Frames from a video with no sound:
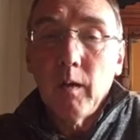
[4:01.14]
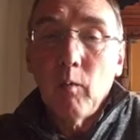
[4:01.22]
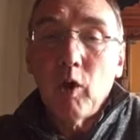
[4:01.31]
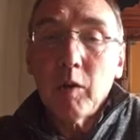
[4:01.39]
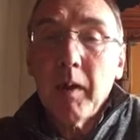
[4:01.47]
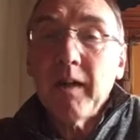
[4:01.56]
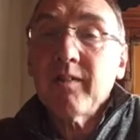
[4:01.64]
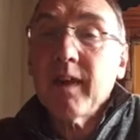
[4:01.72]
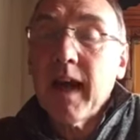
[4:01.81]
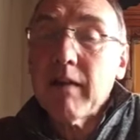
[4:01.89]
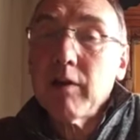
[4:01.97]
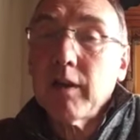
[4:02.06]
What about his
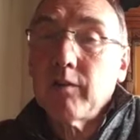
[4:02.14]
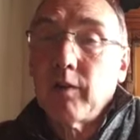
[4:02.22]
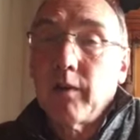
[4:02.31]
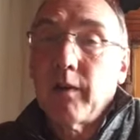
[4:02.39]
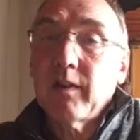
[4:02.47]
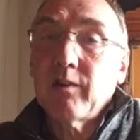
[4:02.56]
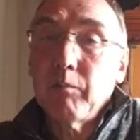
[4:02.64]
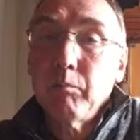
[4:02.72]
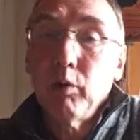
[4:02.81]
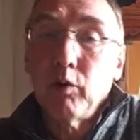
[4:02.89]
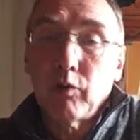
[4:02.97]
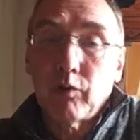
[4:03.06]
character? That's
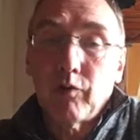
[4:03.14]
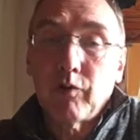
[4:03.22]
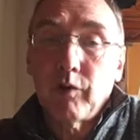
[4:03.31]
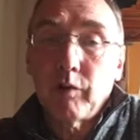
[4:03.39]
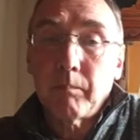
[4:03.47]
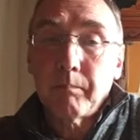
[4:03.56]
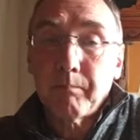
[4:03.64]
important too.